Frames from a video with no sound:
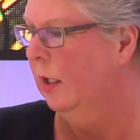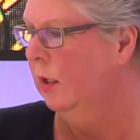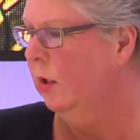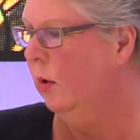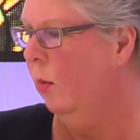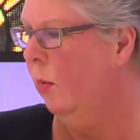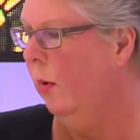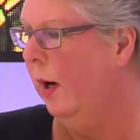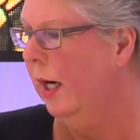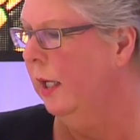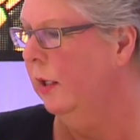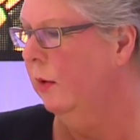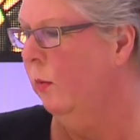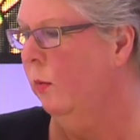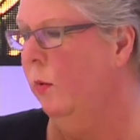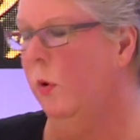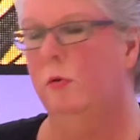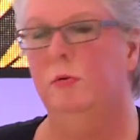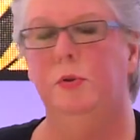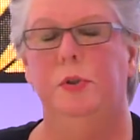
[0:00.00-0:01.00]
So why
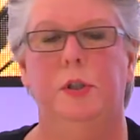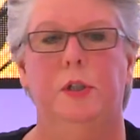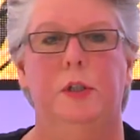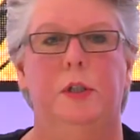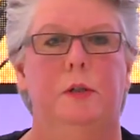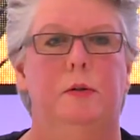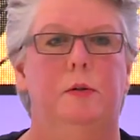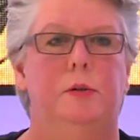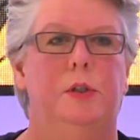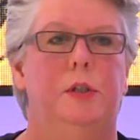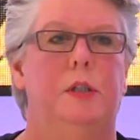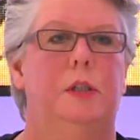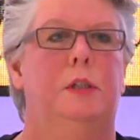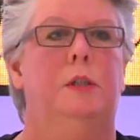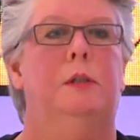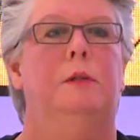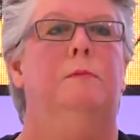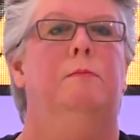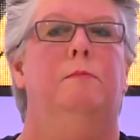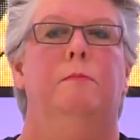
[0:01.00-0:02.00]
won't you
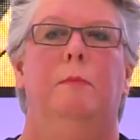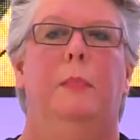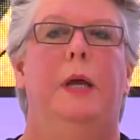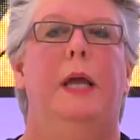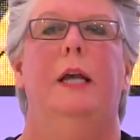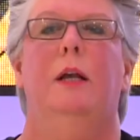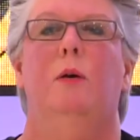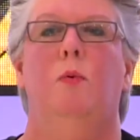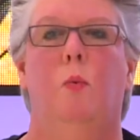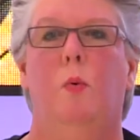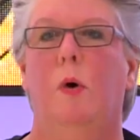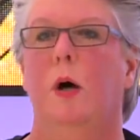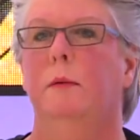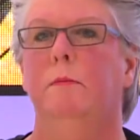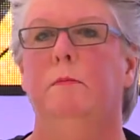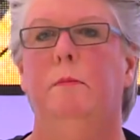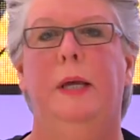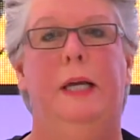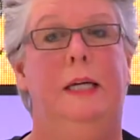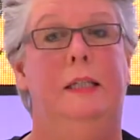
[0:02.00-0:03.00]
just make
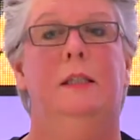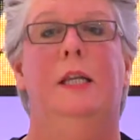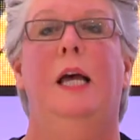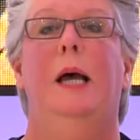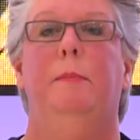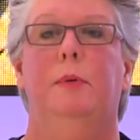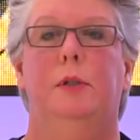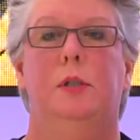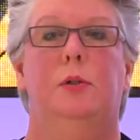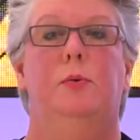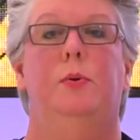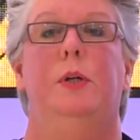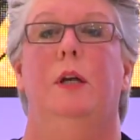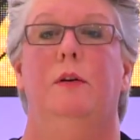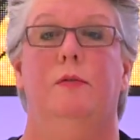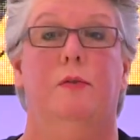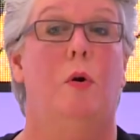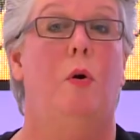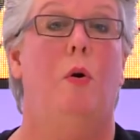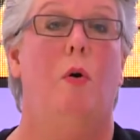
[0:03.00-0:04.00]
one big tapestry
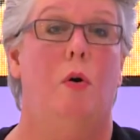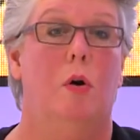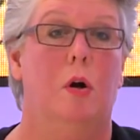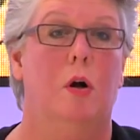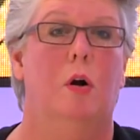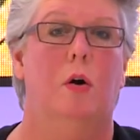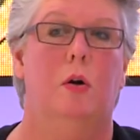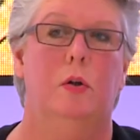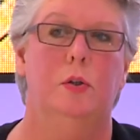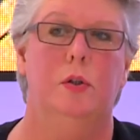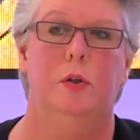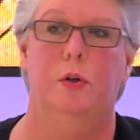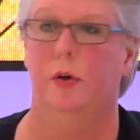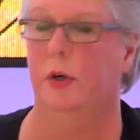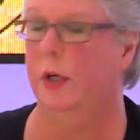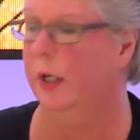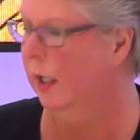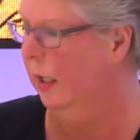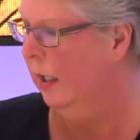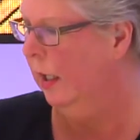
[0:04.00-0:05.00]
of cork on
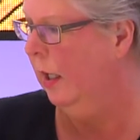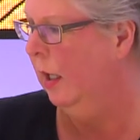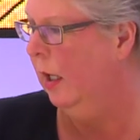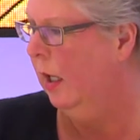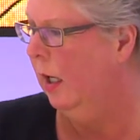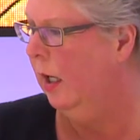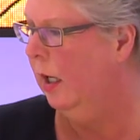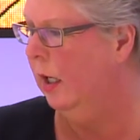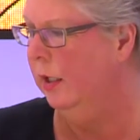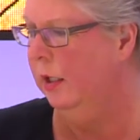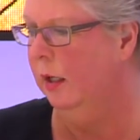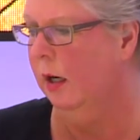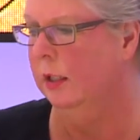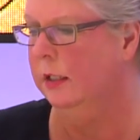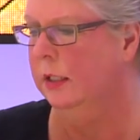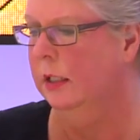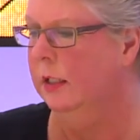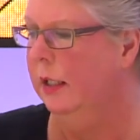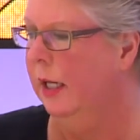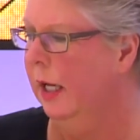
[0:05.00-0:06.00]
your
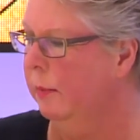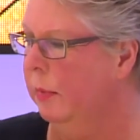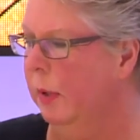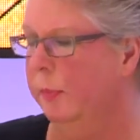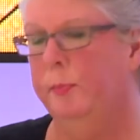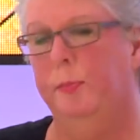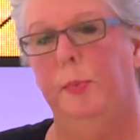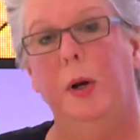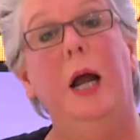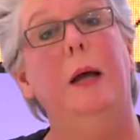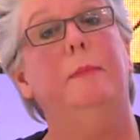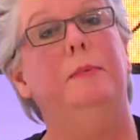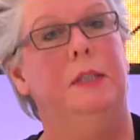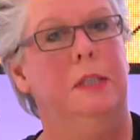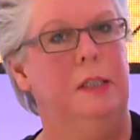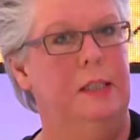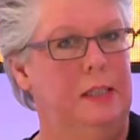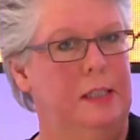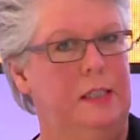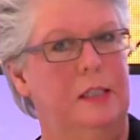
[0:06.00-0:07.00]
yachting deck? But perhaps
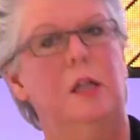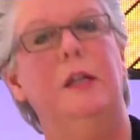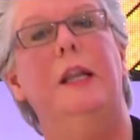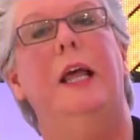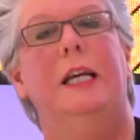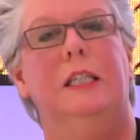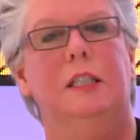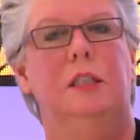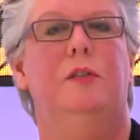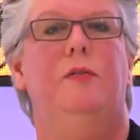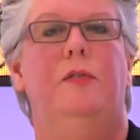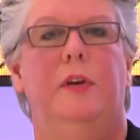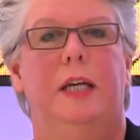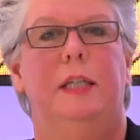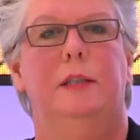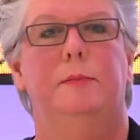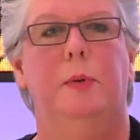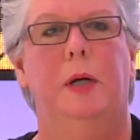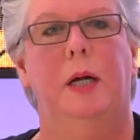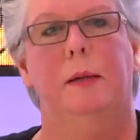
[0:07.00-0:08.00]
this is the next
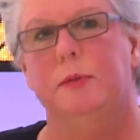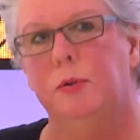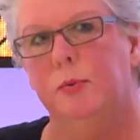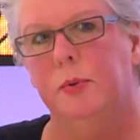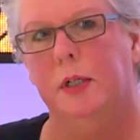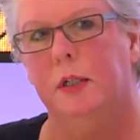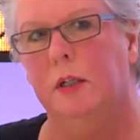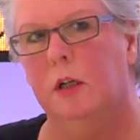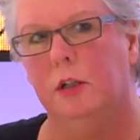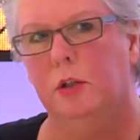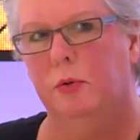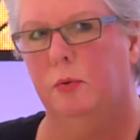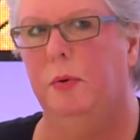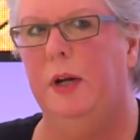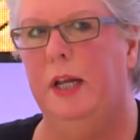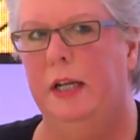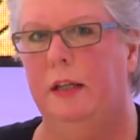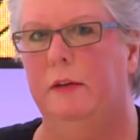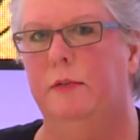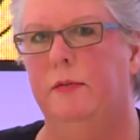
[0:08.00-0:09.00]
phase. Perhaps we are not
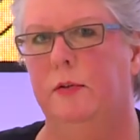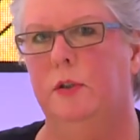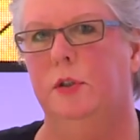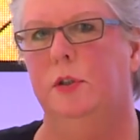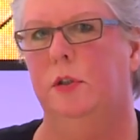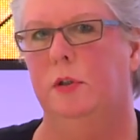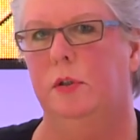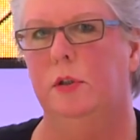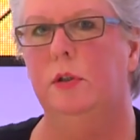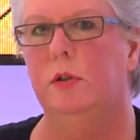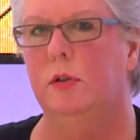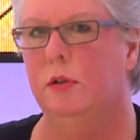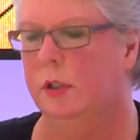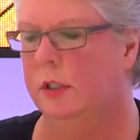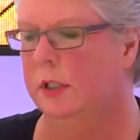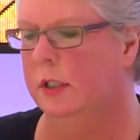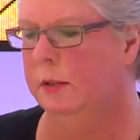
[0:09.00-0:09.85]
ready to use